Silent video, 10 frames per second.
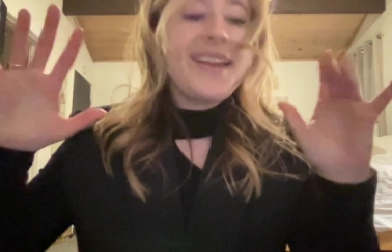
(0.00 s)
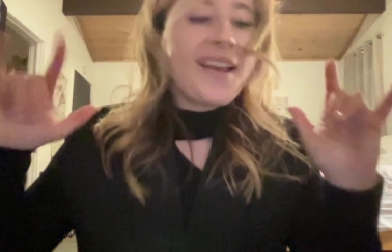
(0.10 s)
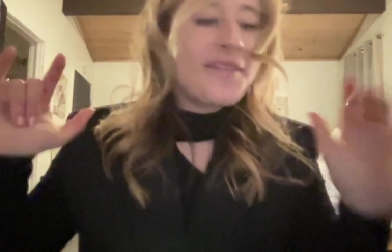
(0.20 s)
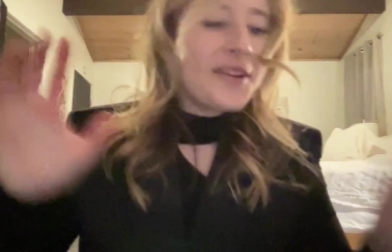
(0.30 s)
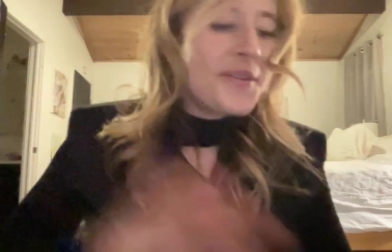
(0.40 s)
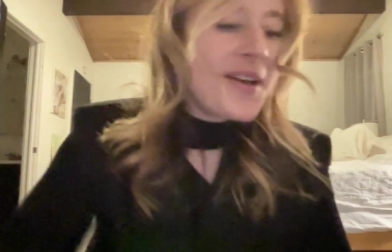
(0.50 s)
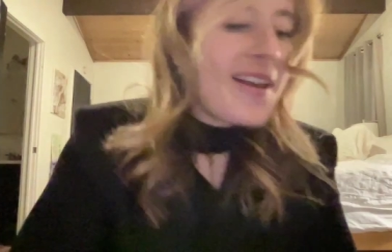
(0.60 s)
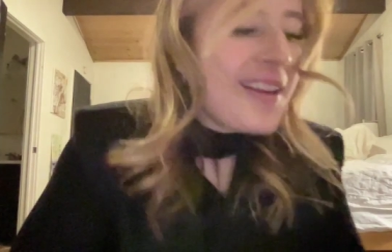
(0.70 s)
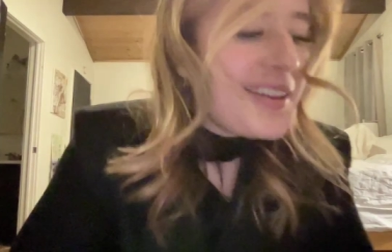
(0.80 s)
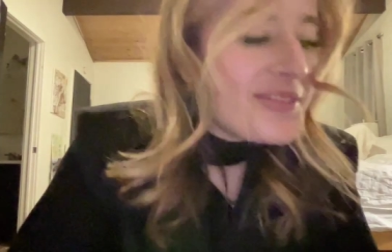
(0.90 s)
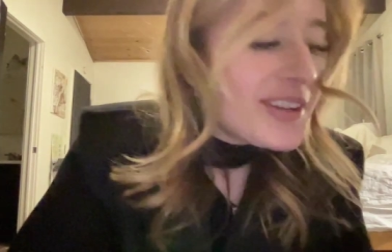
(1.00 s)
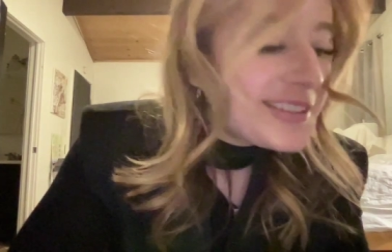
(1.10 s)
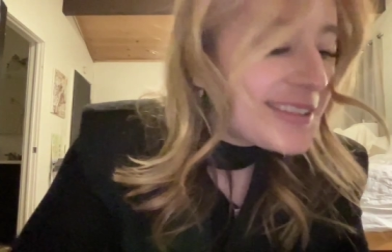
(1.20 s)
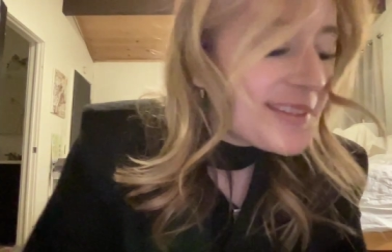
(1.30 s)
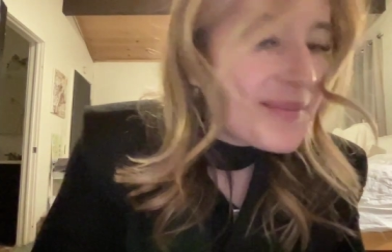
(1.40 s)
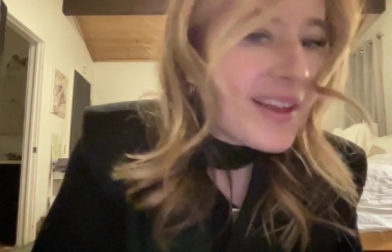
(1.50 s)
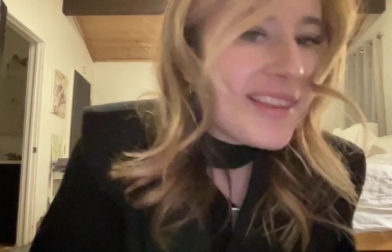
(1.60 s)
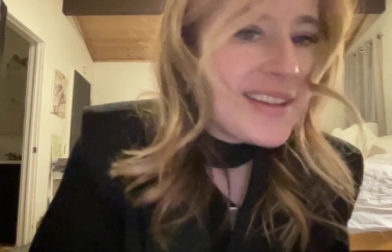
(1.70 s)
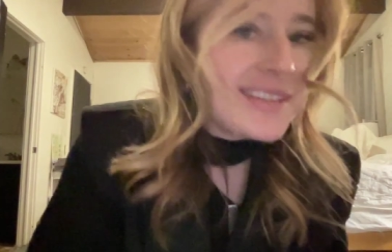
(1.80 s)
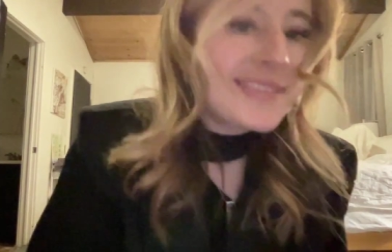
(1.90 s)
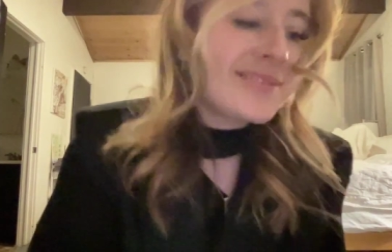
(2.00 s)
everyone. What's the mother